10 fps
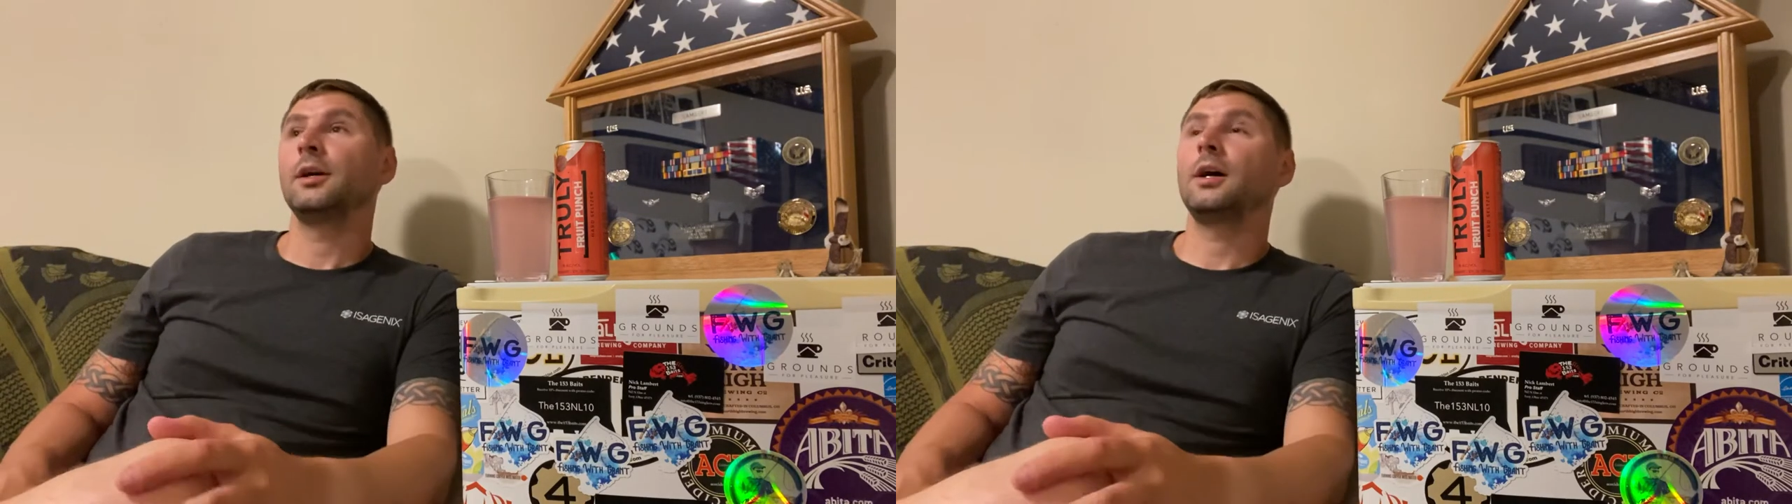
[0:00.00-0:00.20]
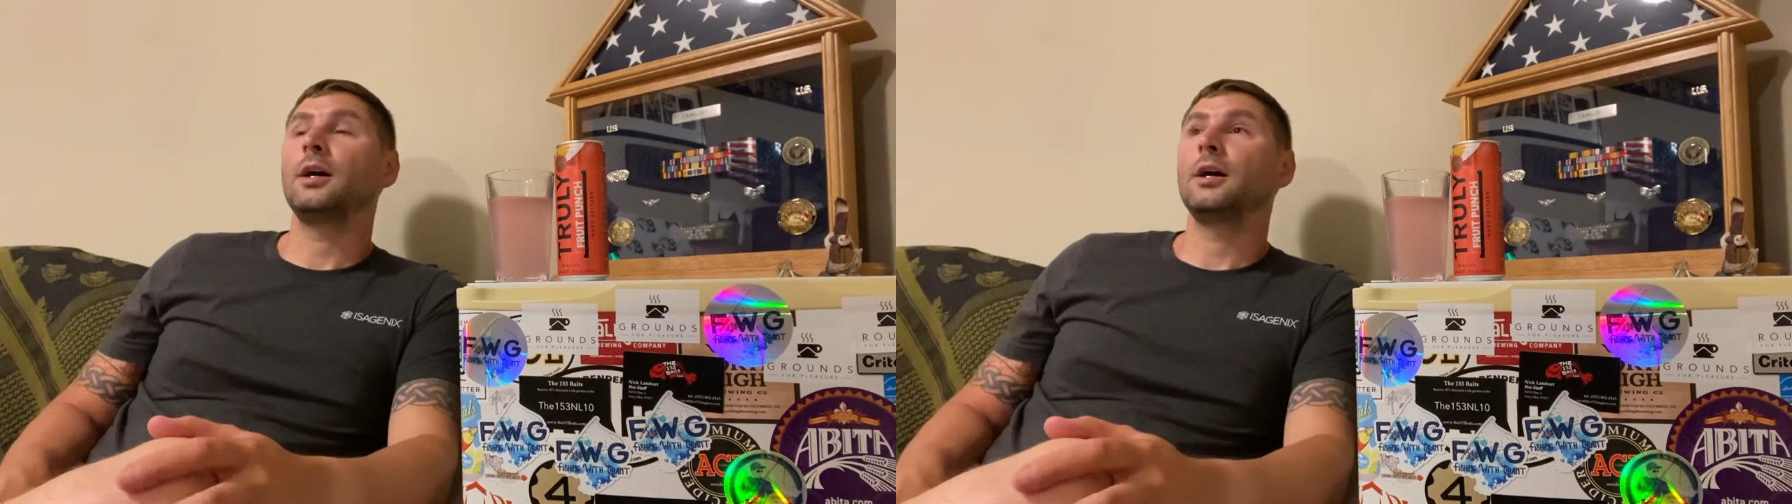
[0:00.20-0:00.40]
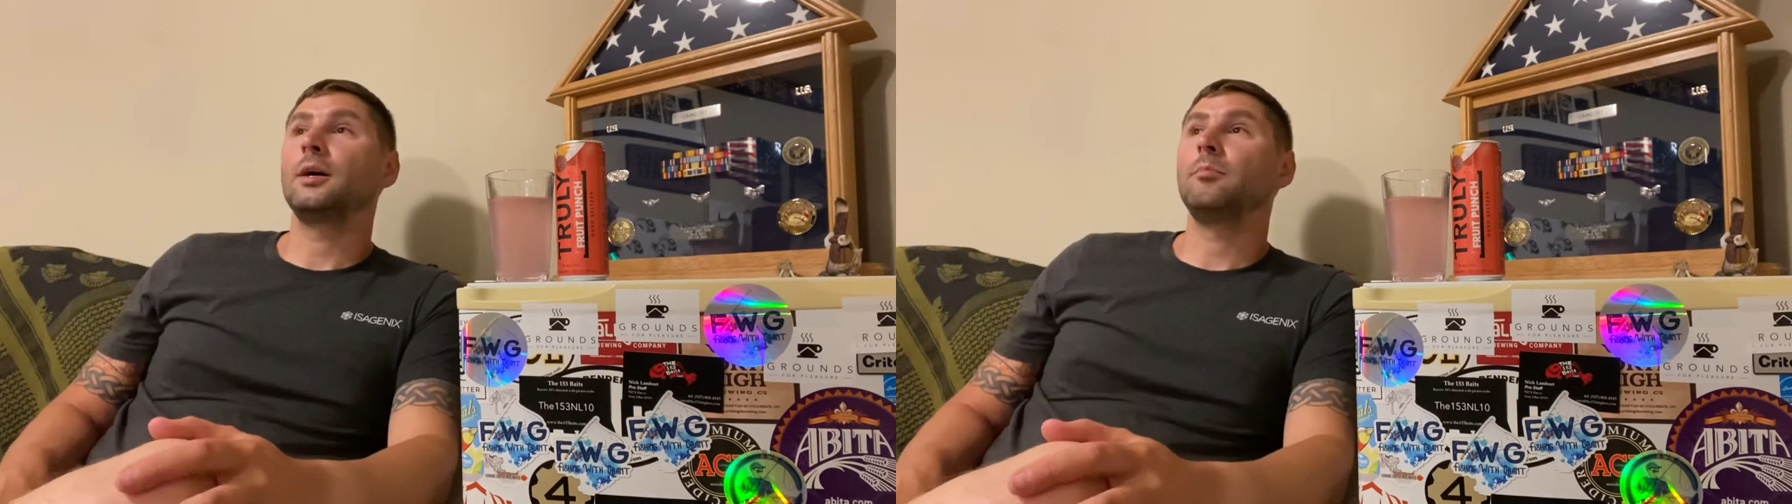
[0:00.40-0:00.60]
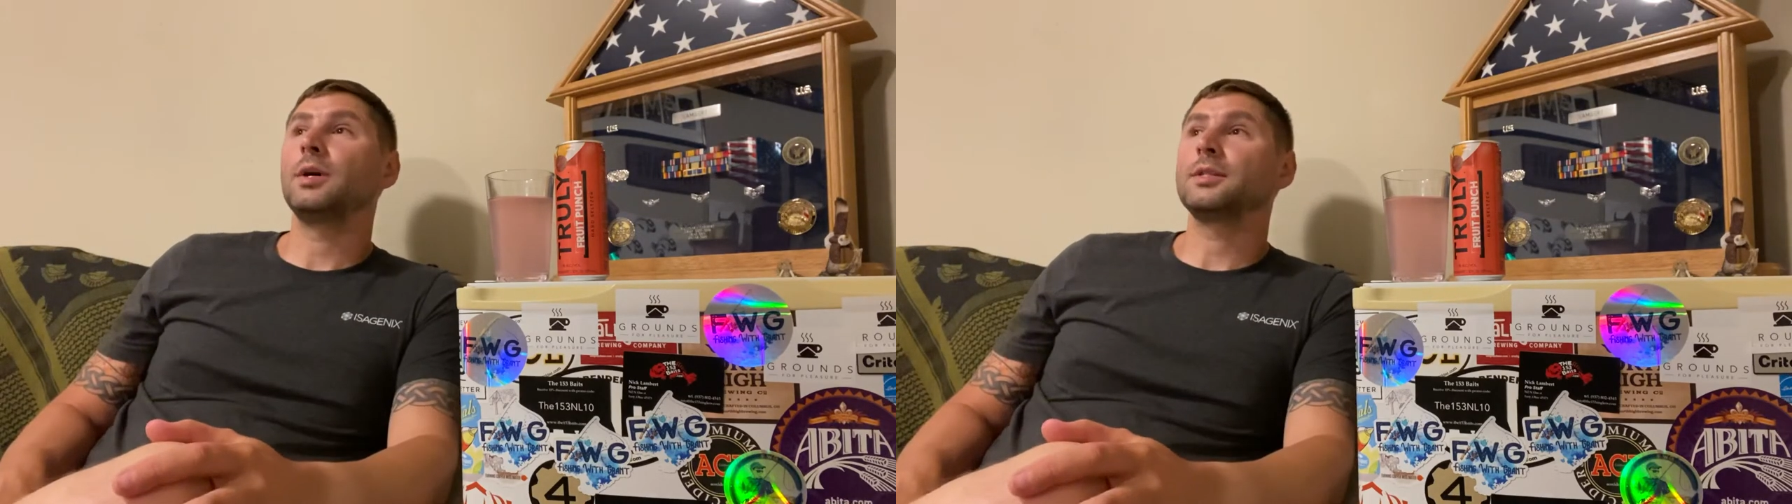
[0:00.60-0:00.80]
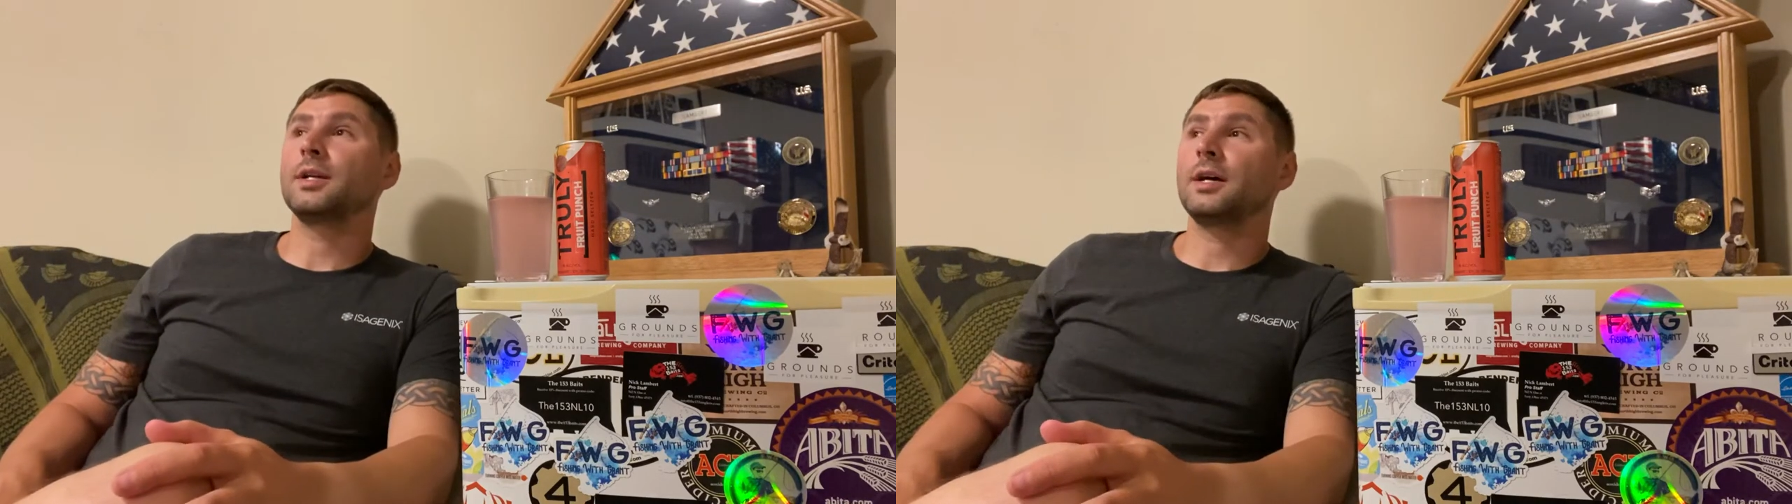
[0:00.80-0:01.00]

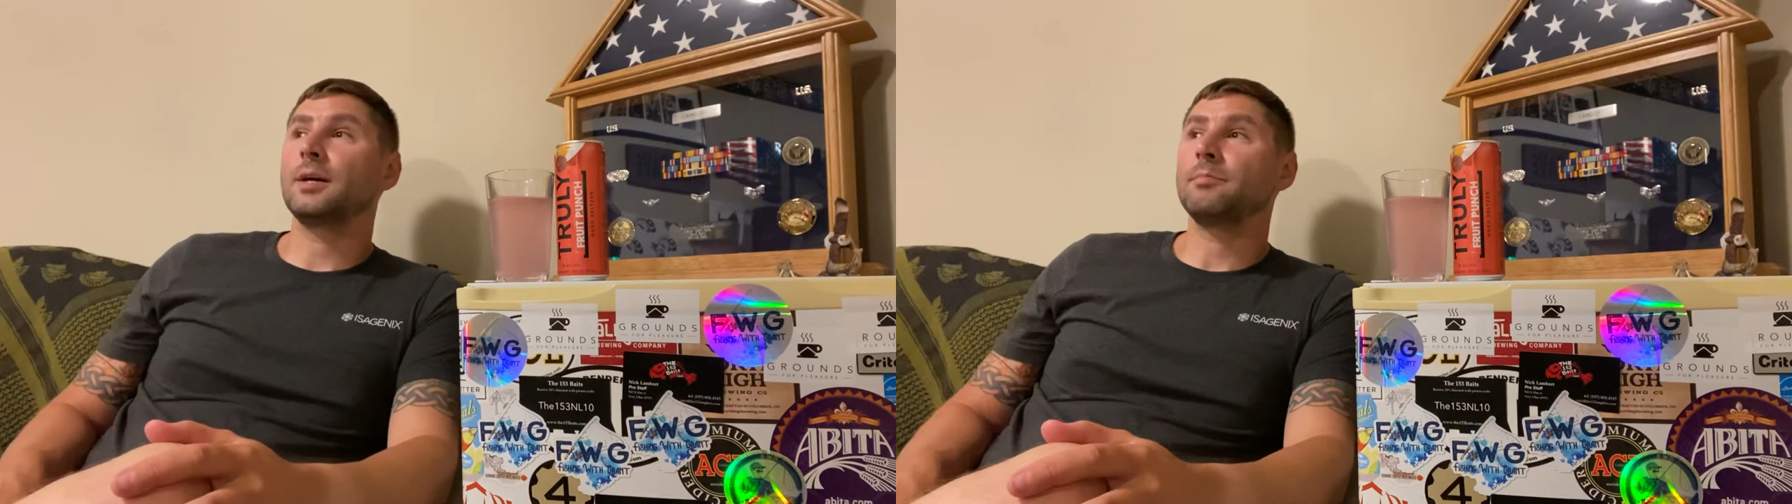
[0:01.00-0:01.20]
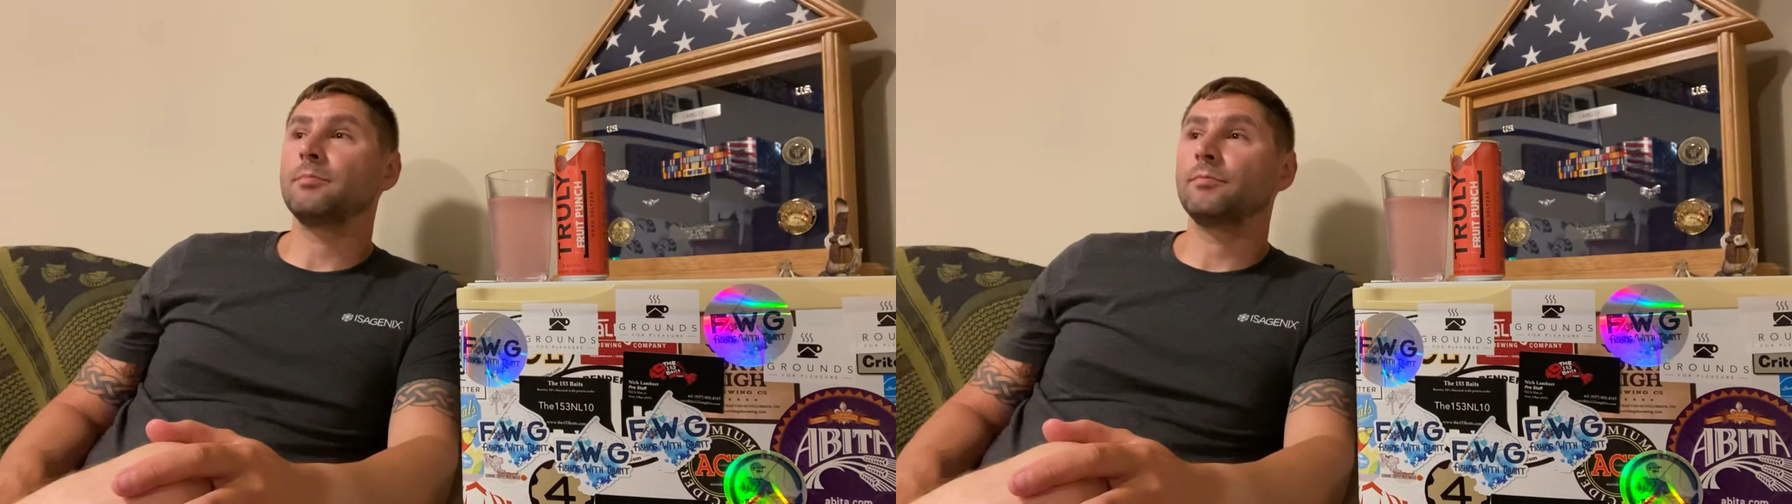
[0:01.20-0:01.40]
But